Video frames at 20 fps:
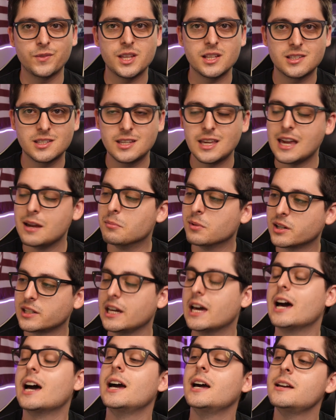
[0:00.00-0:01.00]
Gets Gamer
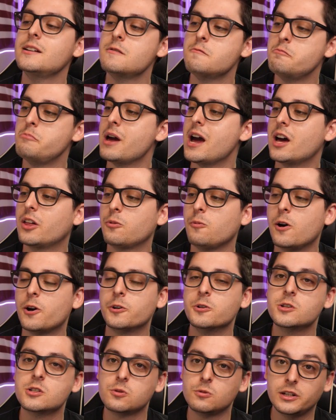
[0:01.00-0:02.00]
Guy
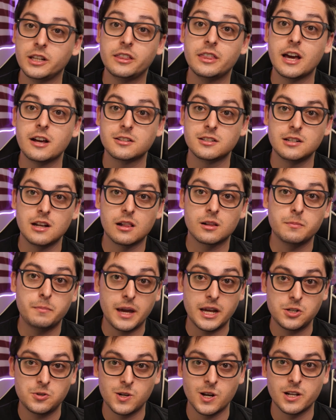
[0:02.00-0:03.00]
bathwater, $20,000
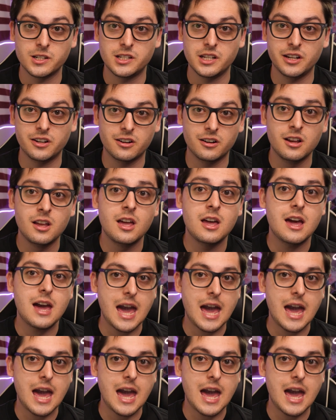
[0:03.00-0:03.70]
Patreon tier.